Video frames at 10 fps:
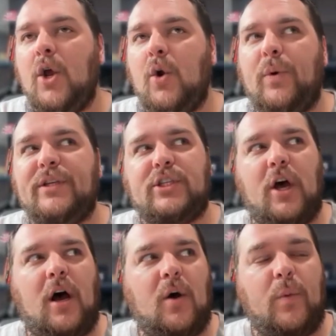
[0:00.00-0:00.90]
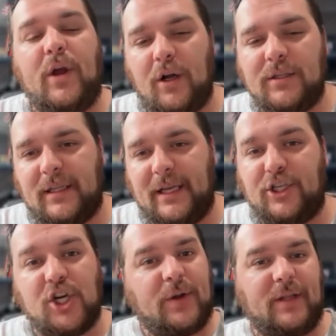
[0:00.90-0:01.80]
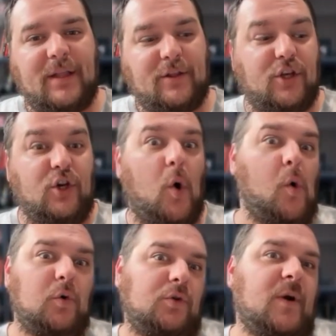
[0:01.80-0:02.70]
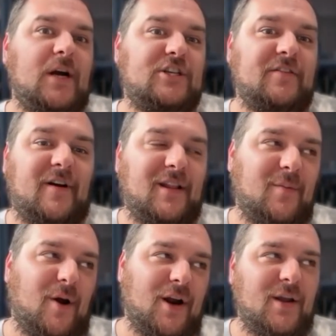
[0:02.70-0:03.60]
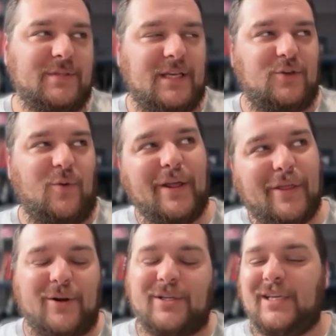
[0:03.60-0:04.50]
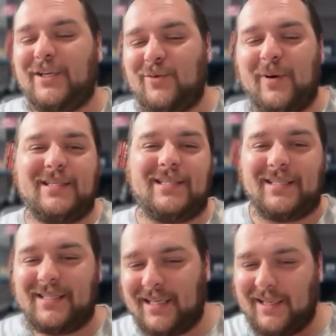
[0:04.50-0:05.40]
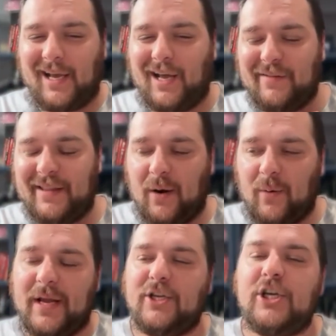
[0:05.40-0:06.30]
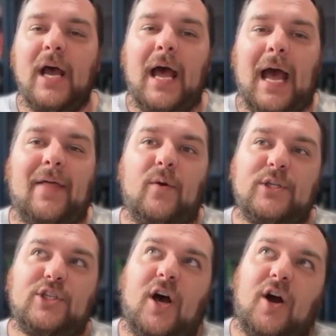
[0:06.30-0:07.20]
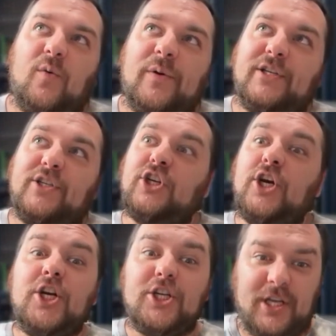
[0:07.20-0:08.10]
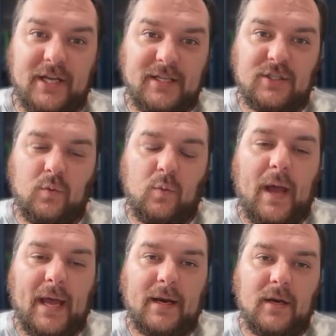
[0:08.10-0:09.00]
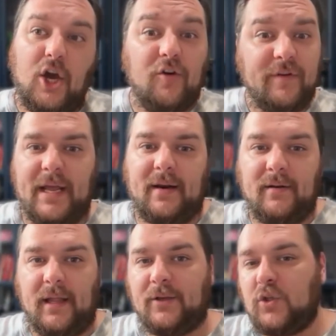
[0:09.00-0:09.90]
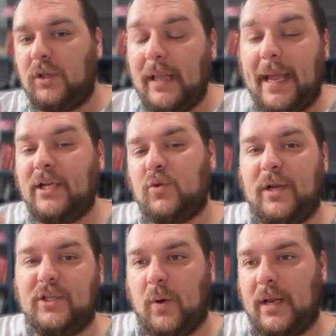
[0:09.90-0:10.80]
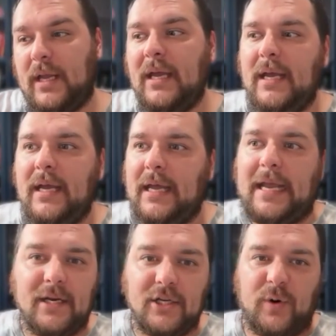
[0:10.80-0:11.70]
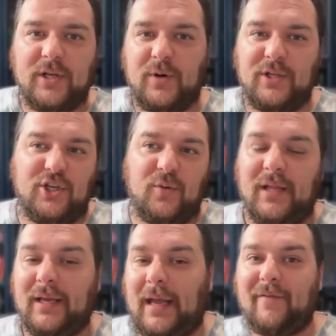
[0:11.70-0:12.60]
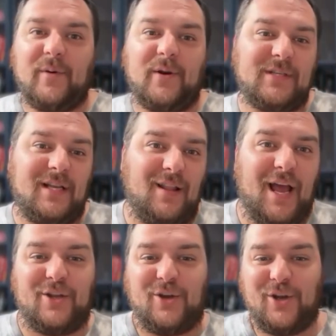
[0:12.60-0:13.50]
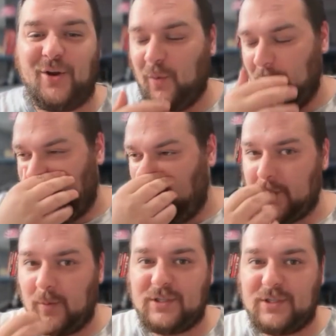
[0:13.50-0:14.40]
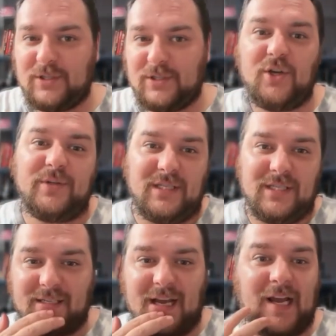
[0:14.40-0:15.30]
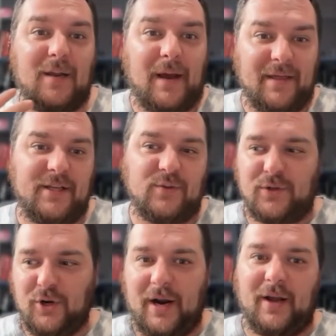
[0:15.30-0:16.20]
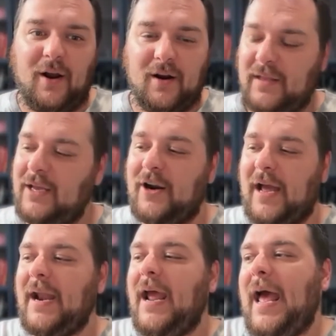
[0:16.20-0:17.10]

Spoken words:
We called it like jokingly like the gold rush of online marketing was like 2013 to 2016, like kind of in that range. And then we saw a resurgence when COVID hit, like late 2020 into 2022 when like everybody was online. You couldn't go to work. All there was to do was to TikTok and buy things with your credit card on the internet.